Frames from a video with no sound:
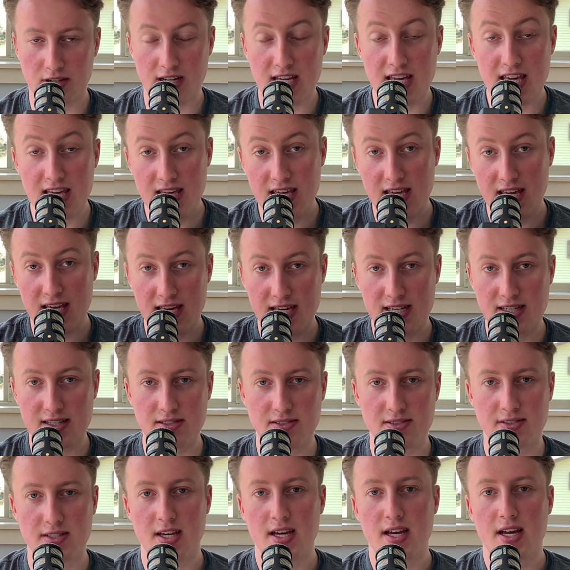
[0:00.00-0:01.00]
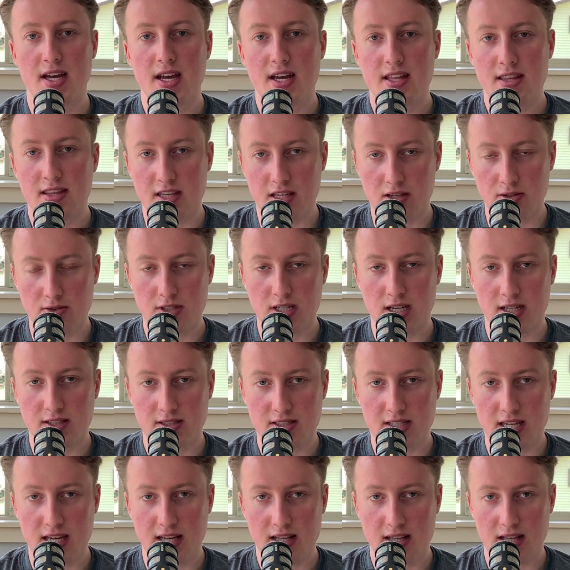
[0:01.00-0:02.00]
He is the Utah
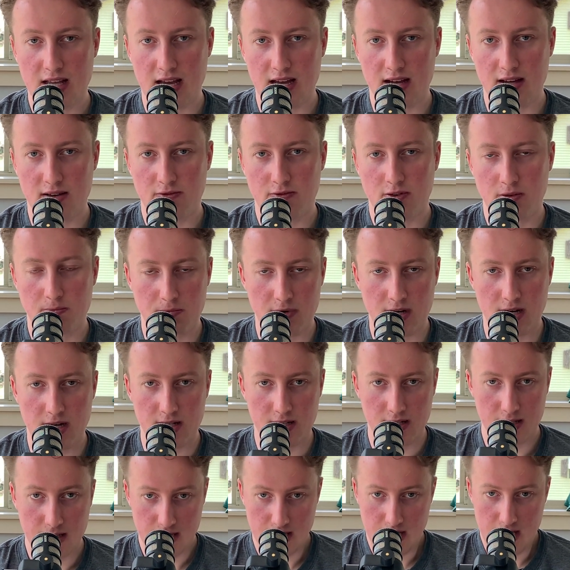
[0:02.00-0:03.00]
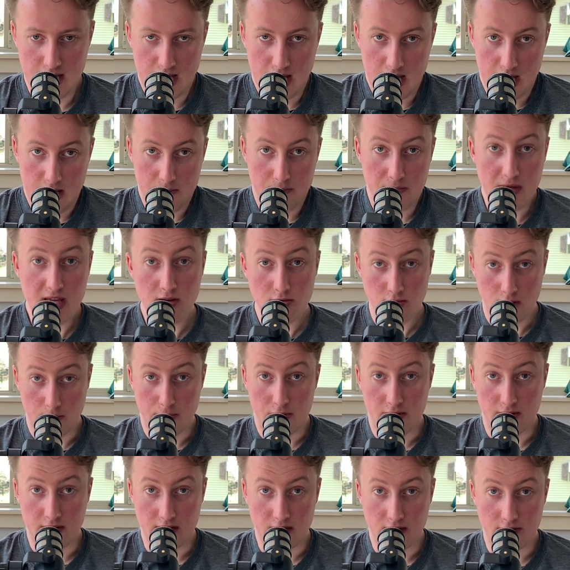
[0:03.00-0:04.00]
State football beat
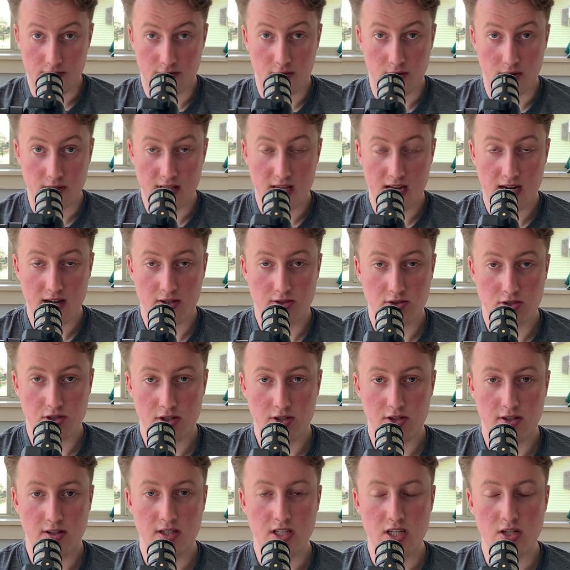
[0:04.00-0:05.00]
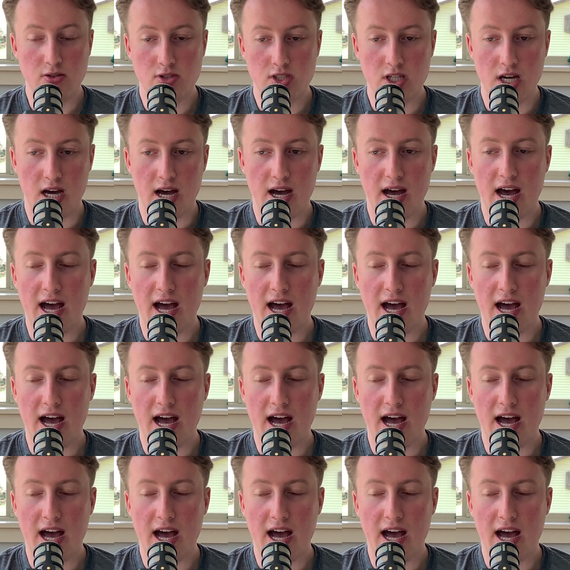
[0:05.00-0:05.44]
reporter for the Herald Journal in Utah.